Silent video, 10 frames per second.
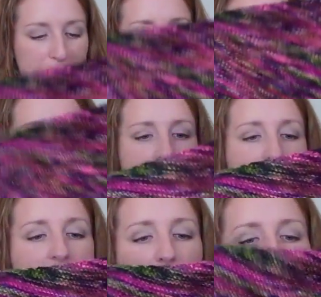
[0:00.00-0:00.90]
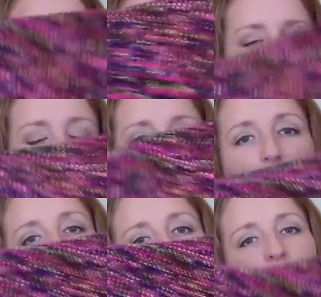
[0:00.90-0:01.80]
But I think because I see
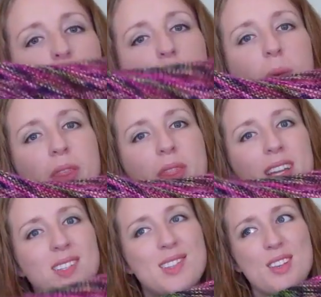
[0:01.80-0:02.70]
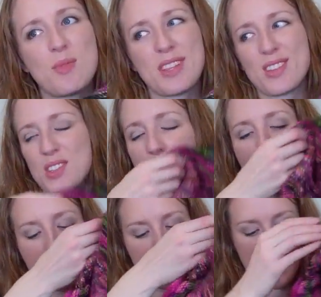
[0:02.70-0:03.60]
progress more with this than with the
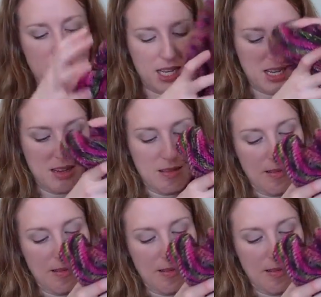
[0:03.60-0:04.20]
sock. But